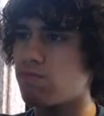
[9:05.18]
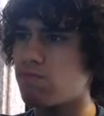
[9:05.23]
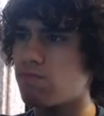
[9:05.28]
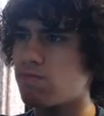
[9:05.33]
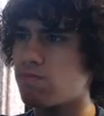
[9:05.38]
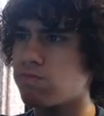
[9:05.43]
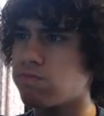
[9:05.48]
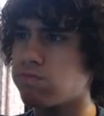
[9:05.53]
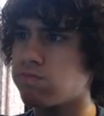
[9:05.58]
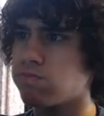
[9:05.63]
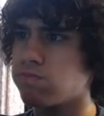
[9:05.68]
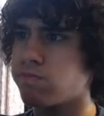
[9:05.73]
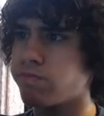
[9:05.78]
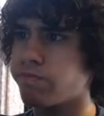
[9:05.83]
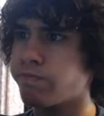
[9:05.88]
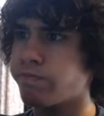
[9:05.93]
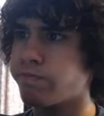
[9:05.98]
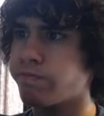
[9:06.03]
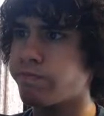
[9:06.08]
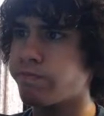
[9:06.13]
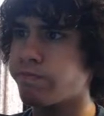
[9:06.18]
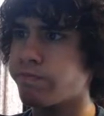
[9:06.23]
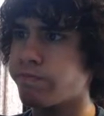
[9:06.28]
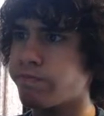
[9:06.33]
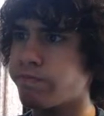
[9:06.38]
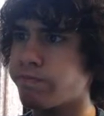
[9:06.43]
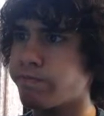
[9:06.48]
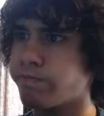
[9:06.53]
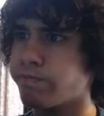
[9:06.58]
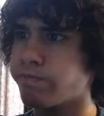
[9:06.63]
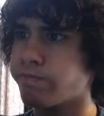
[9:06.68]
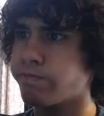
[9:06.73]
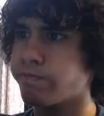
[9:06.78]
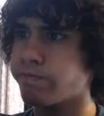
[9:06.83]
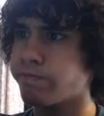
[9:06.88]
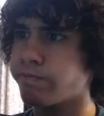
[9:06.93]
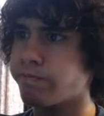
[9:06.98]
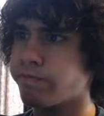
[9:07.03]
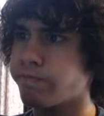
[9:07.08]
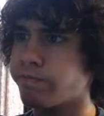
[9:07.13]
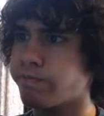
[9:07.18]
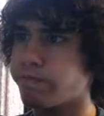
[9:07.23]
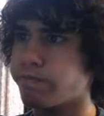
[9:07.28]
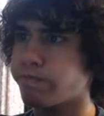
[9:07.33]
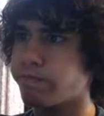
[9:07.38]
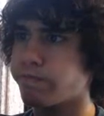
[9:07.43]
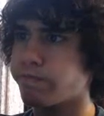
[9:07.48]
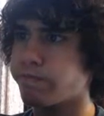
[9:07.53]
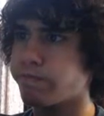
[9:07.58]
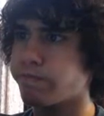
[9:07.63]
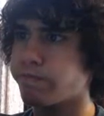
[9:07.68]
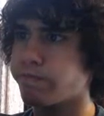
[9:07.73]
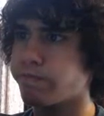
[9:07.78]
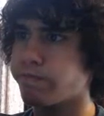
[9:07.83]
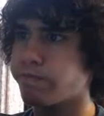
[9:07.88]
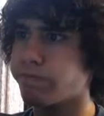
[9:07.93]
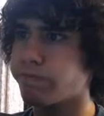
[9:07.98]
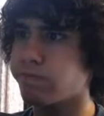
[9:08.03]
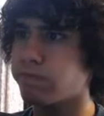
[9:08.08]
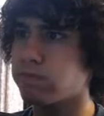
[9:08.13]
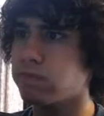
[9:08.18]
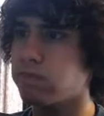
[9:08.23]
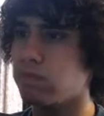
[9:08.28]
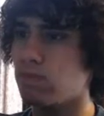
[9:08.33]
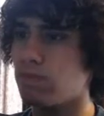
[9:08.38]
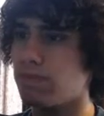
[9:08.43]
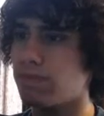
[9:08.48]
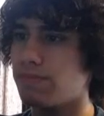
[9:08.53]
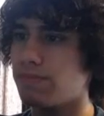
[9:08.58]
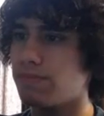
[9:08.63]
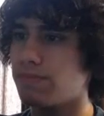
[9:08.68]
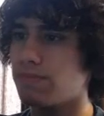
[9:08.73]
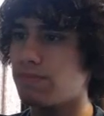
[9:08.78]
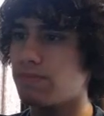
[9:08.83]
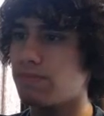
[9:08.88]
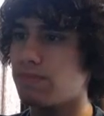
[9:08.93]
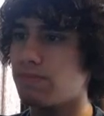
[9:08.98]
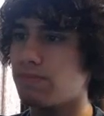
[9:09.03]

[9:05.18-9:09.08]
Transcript: Nobody speaks.